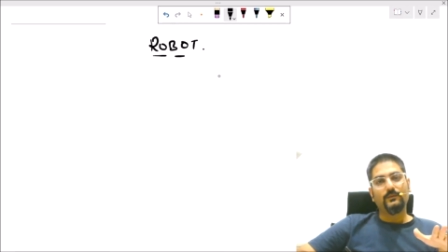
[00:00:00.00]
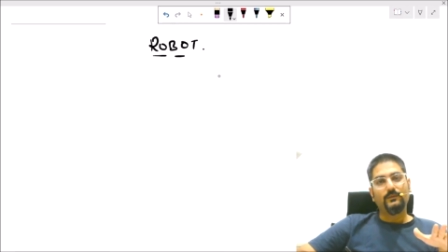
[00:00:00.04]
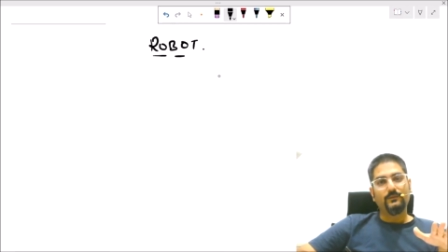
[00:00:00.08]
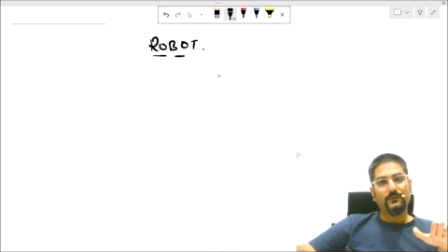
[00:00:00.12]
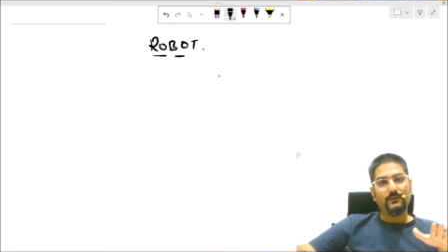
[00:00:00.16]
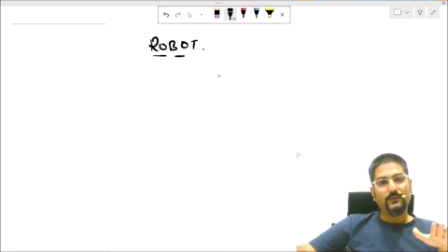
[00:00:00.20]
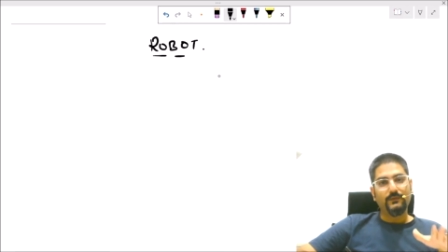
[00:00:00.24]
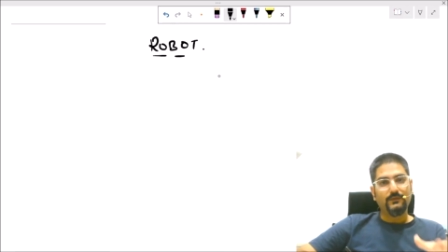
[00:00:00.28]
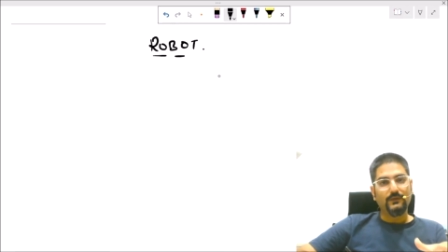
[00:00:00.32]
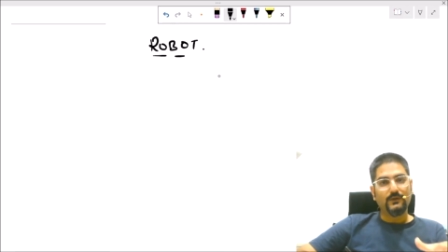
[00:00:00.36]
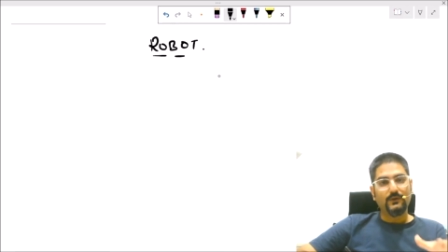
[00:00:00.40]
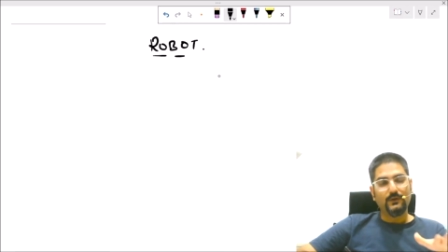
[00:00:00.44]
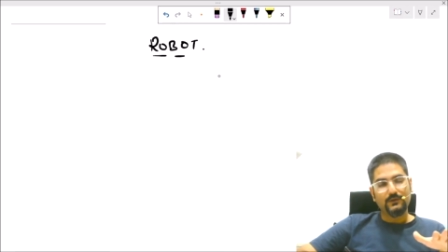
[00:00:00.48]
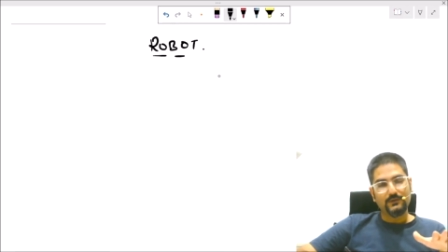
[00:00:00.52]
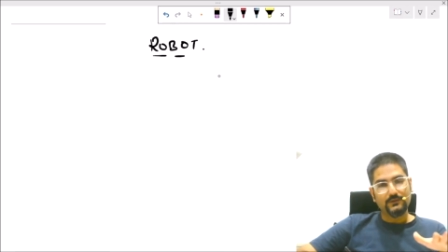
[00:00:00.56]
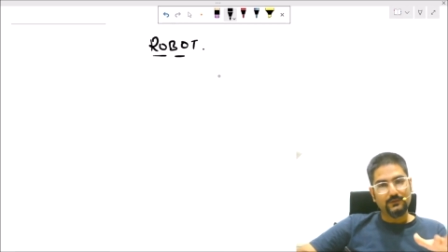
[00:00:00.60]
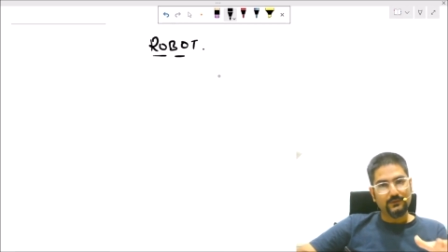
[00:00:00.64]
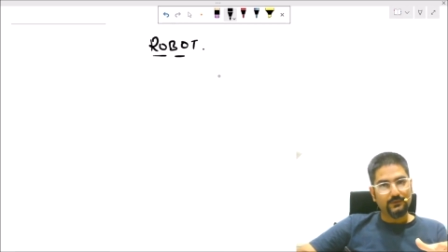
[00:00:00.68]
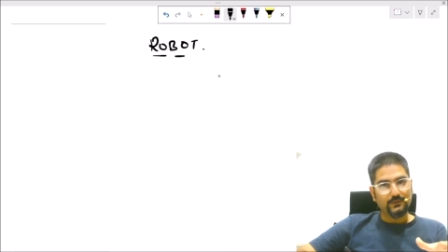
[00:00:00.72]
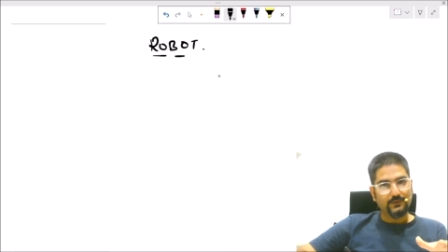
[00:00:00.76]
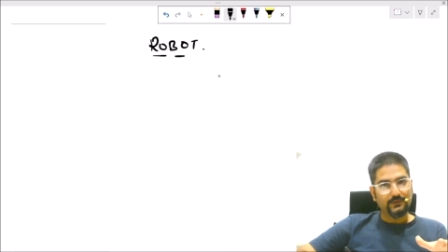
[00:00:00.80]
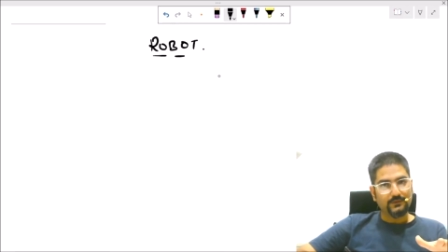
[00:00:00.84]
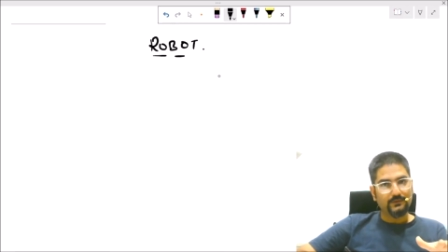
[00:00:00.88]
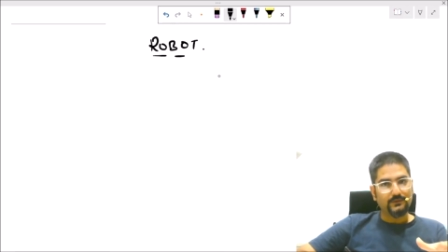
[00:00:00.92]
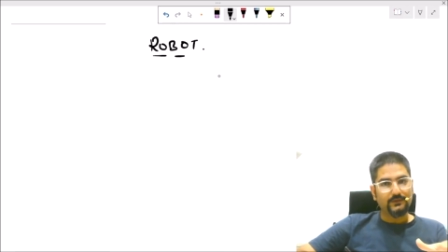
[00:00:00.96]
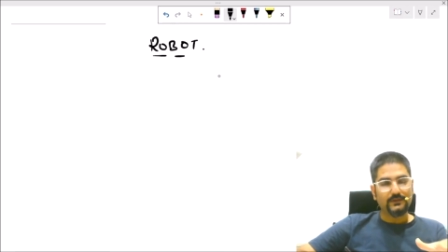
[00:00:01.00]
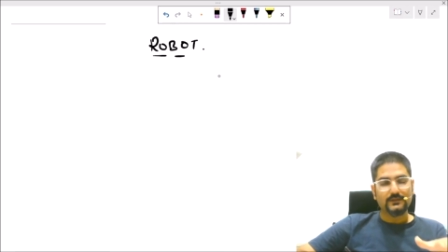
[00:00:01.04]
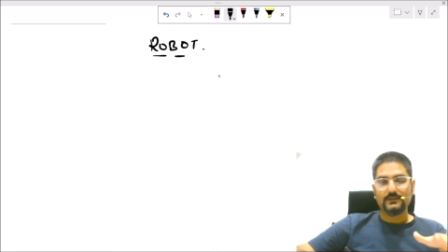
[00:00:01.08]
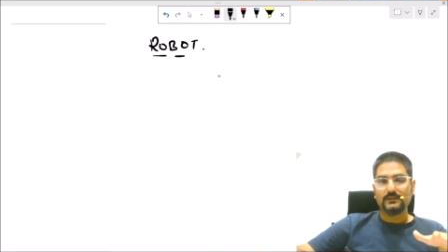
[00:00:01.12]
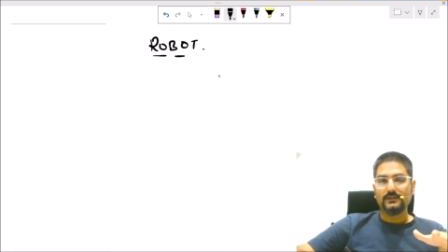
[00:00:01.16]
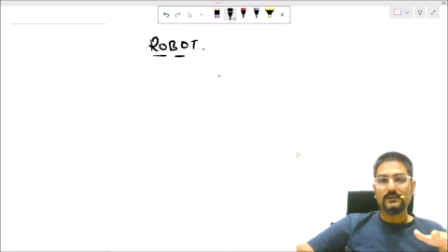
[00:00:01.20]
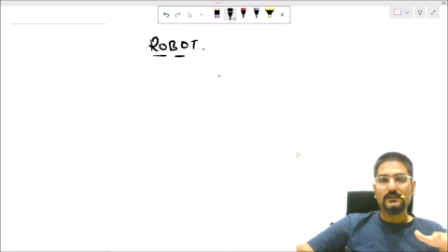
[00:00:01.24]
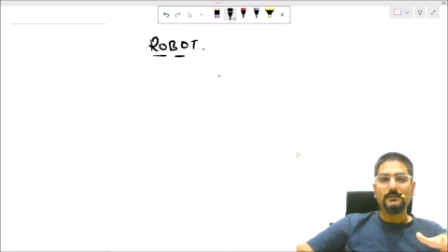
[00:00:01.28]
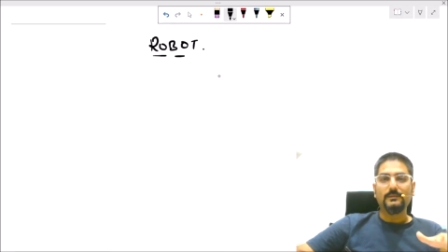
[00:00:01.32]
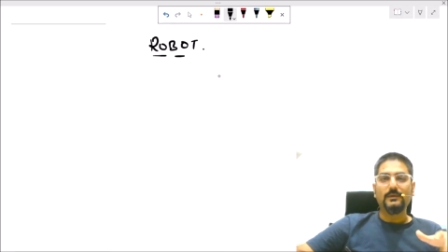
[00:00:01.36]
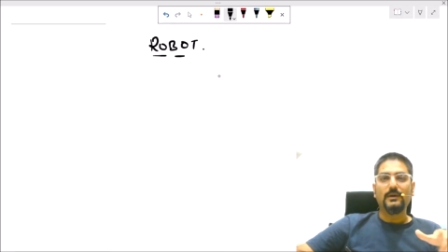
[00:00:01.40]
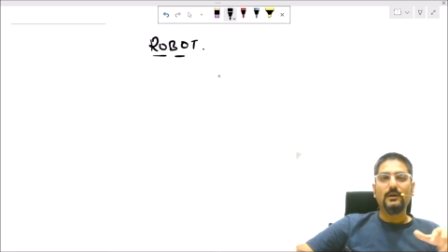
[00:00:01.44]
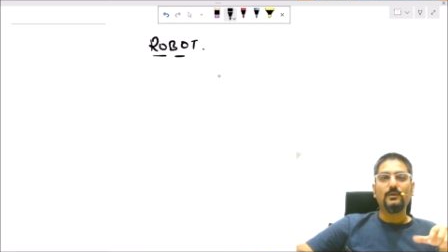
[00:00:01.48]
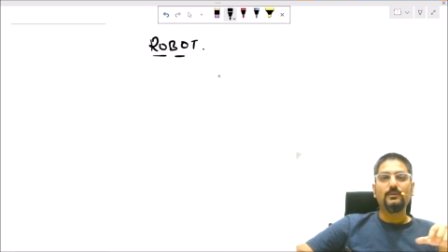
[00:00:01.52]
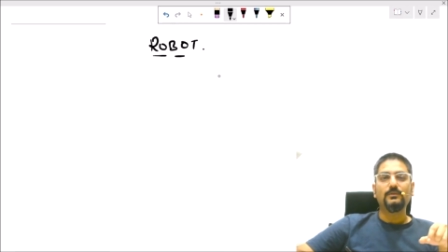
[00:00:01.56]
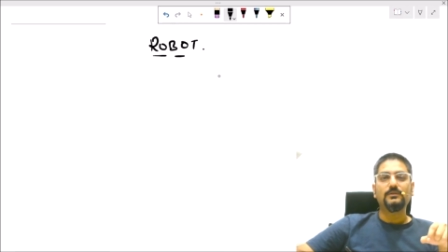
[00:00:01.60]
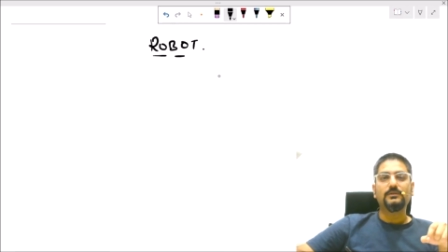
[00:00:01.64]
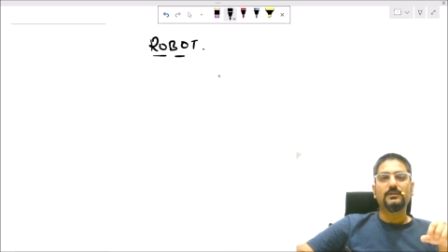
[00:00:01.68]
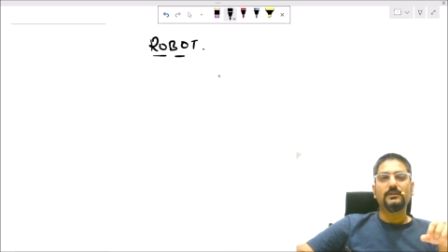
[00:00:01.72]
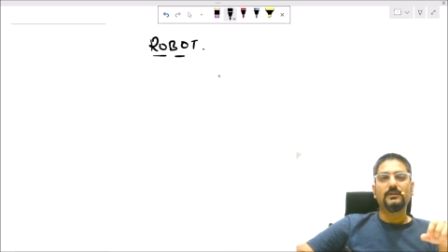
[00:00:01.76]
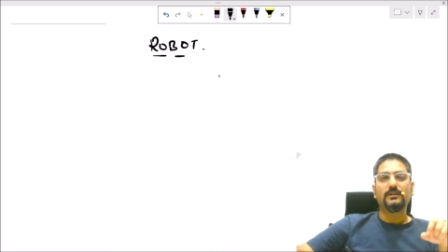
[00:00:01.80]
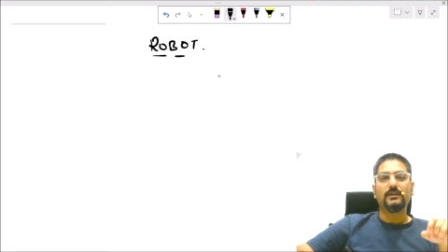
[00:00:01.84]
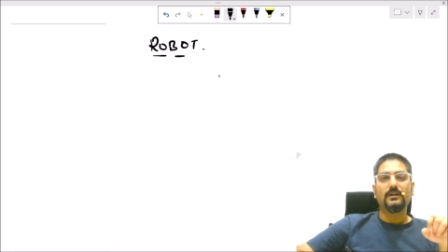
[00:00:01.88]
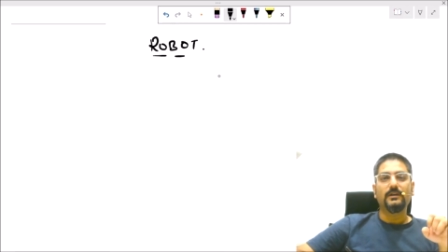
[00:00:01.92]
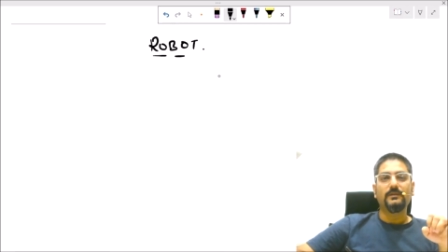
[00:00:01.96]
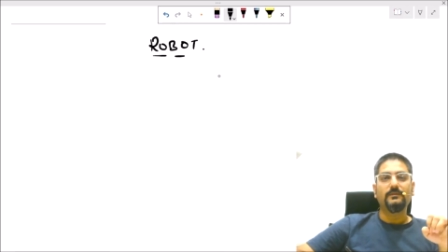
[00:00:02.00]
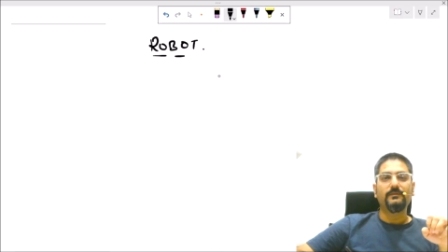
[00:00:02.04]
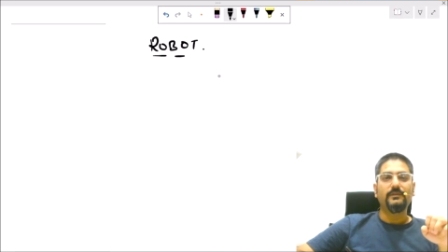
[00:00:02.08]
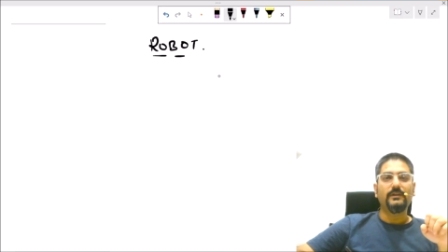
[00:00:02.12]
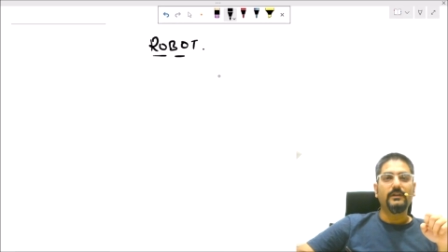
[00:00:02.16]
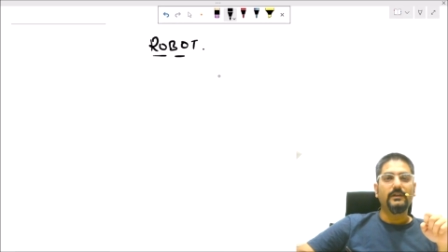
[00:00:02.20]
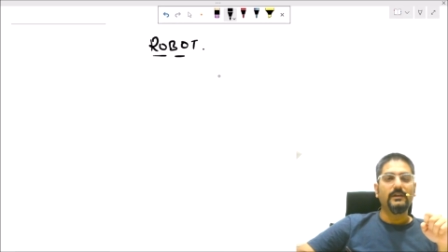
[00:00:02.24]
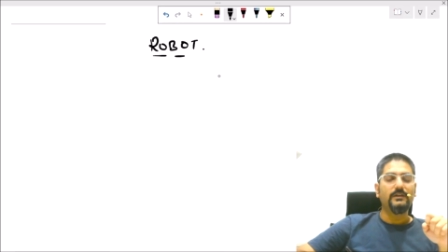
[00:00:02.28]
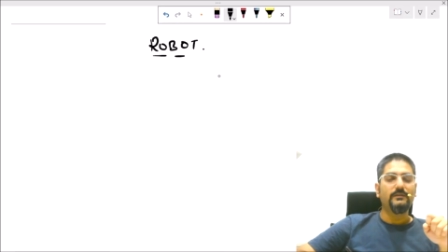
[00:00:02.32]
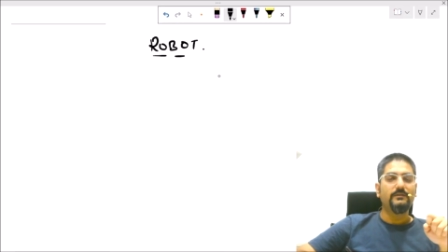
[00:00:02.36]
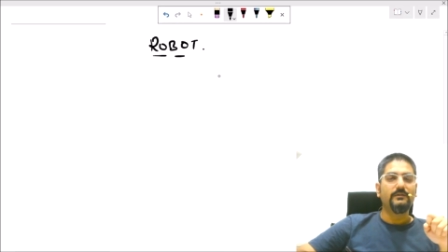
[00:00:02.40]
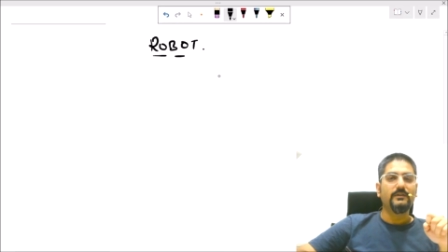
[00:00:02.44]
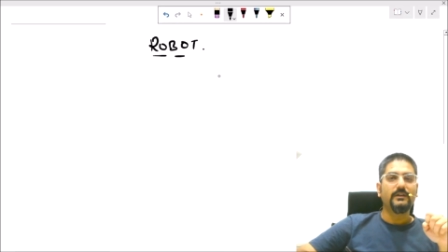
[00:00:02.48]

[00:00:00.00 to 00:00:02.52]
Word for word: we will also going to discuss about a very,